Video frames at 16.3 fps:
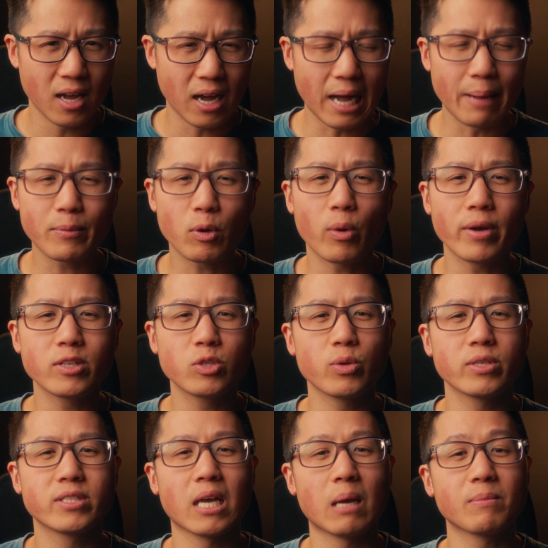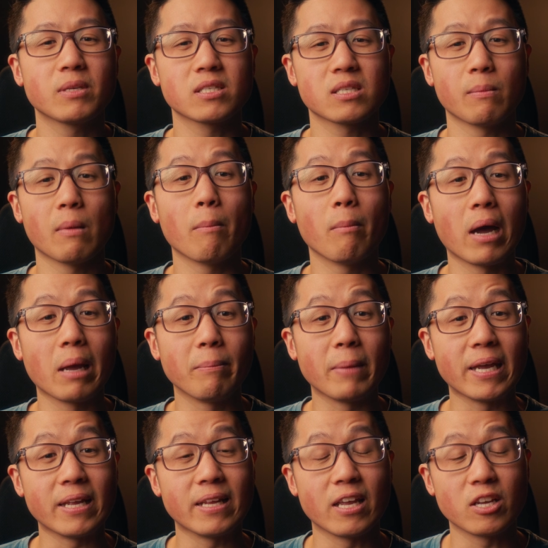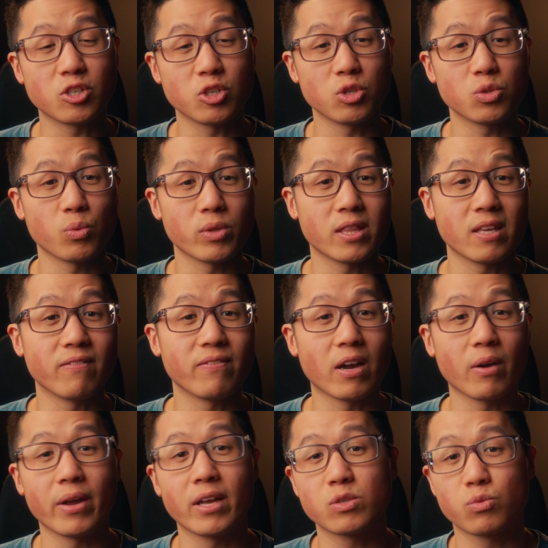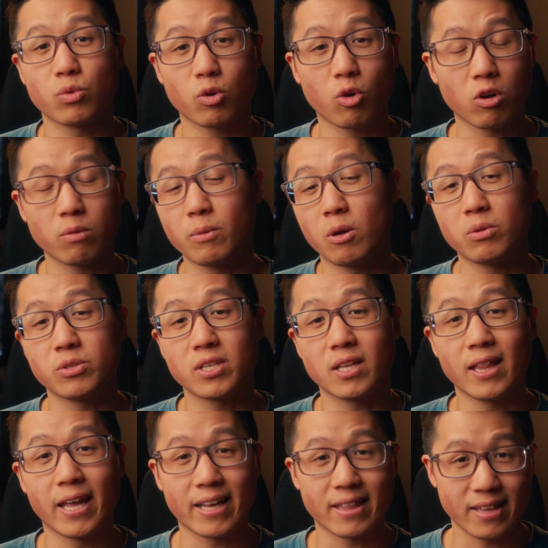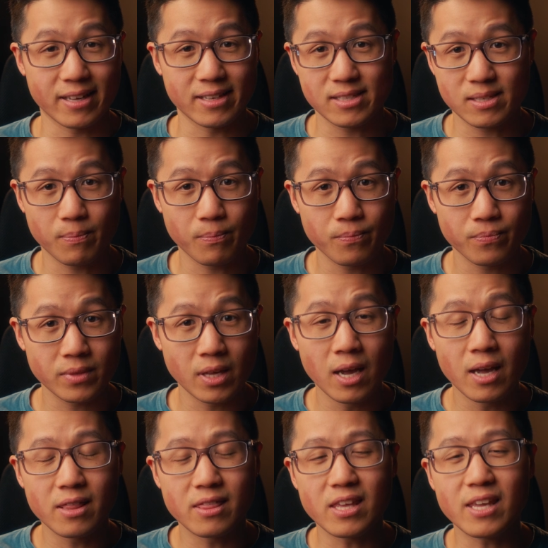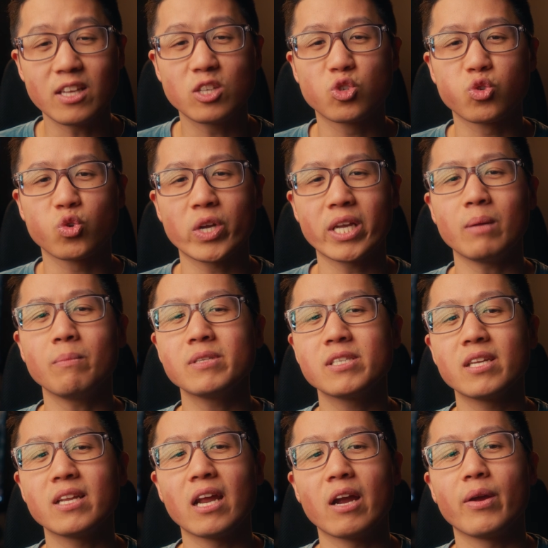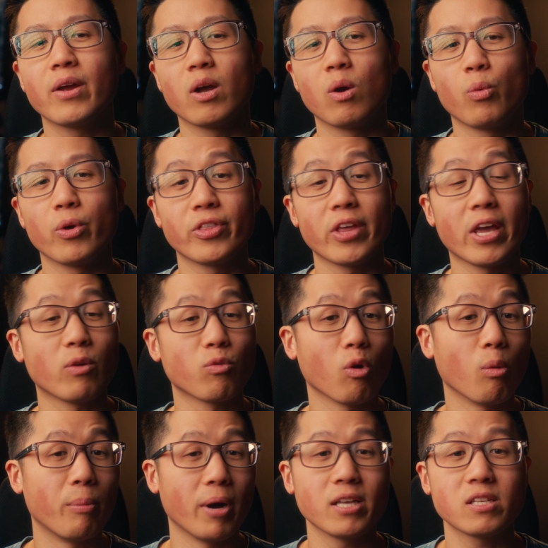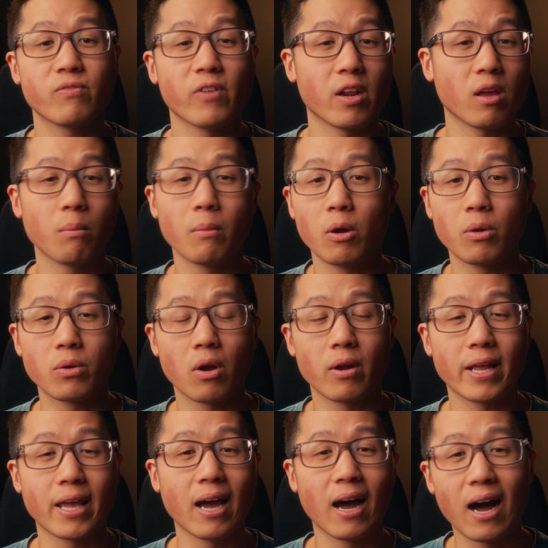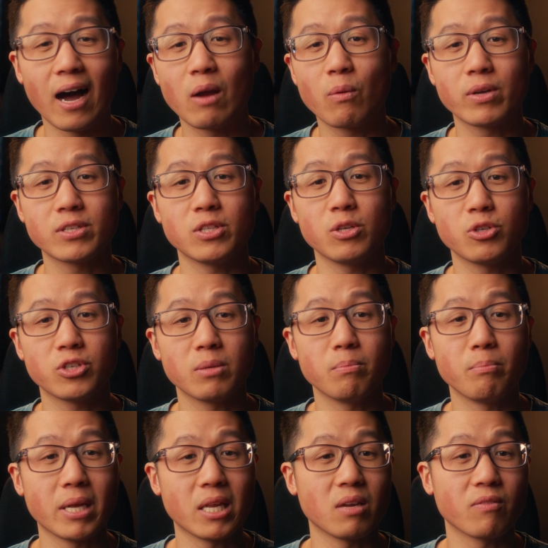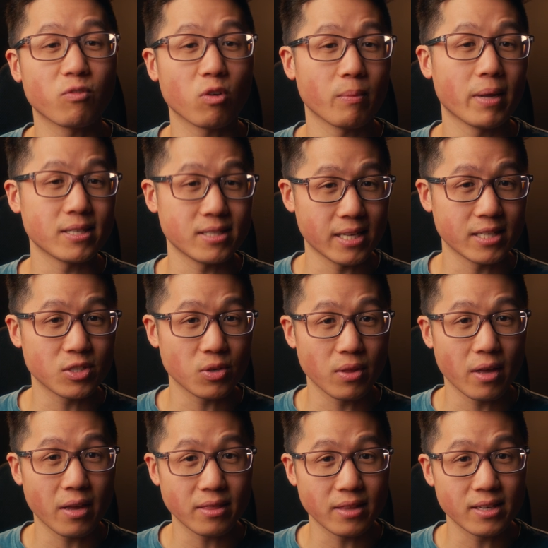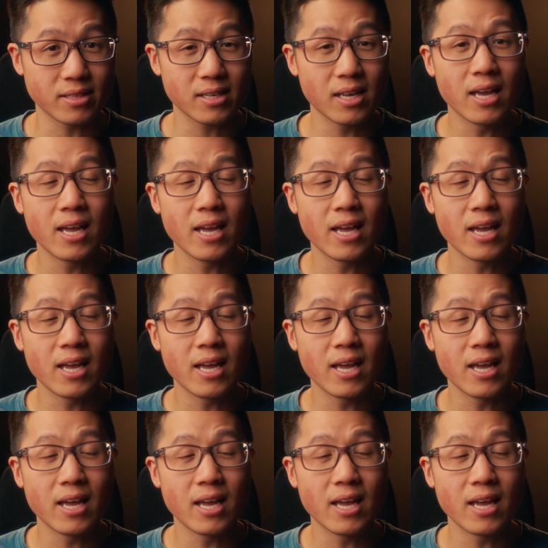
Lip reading: I'm going to attempt to sum up my main issues with the various record modes like this. The dream scenario with a robust video mode on a high resolution medium format sensor like this